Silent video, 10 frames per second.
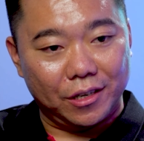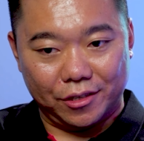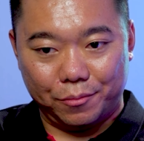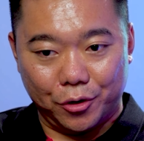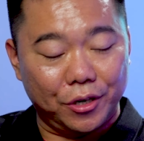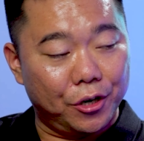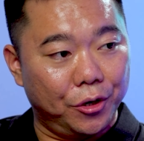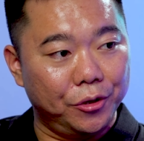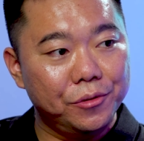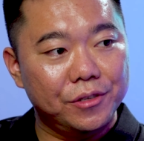it's purely
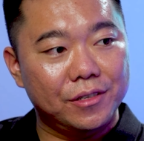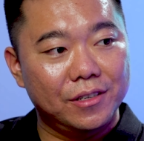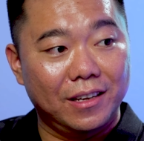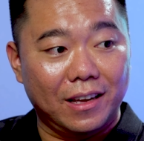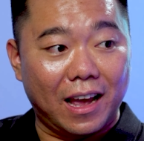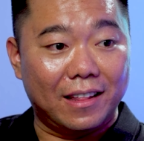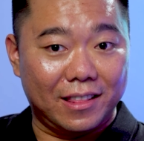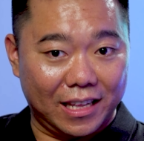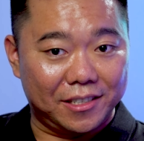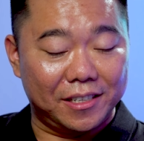glued. And
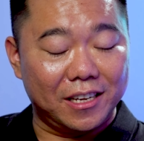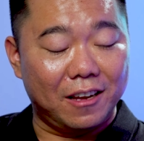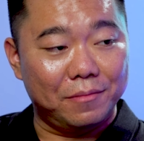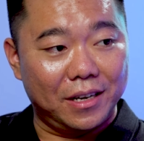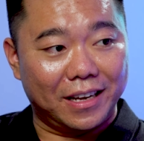that's the same.